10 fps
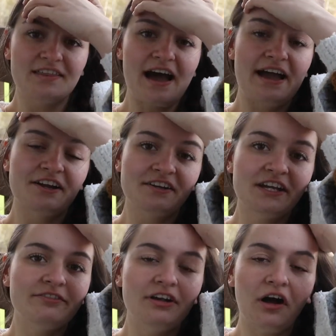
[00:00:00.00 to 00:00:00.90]
the
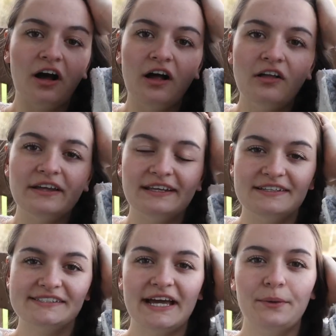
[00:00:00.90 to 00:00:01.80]
irony of it all
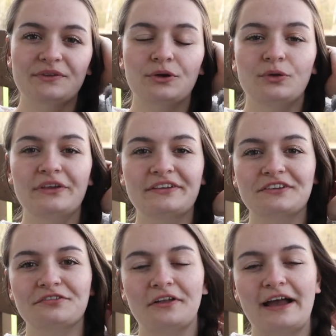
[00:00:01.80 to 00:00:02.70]
is I was holding
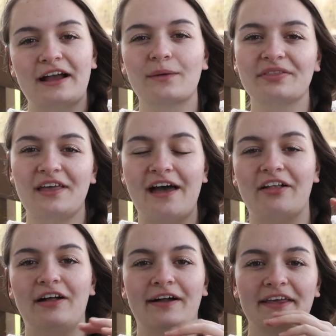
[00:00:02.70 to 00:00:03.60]
the flag with the
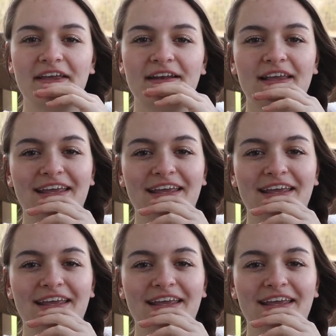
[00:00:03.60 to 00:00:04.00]
L on it.